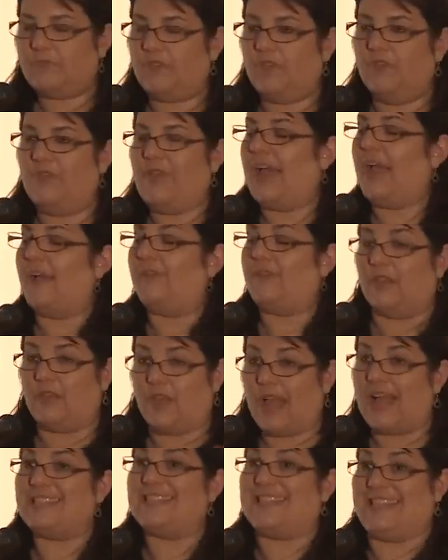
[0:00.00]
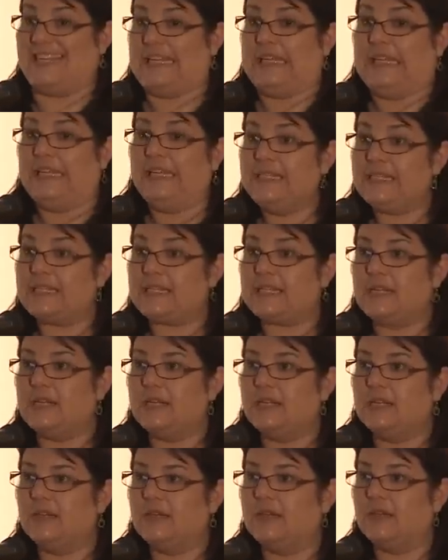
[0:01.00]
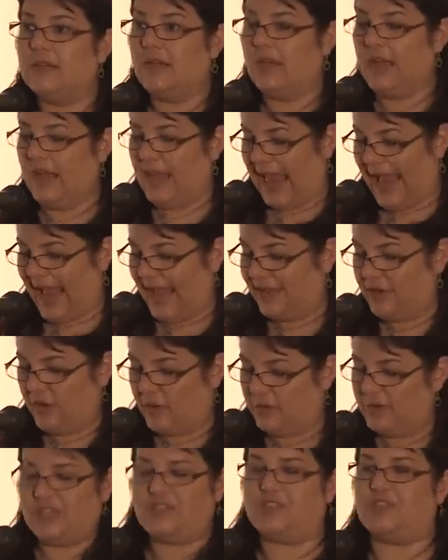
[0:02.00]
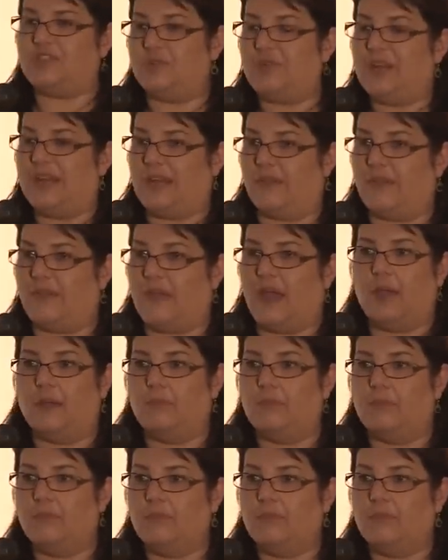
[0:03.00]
They have a lot to eat and no one is shooting at them,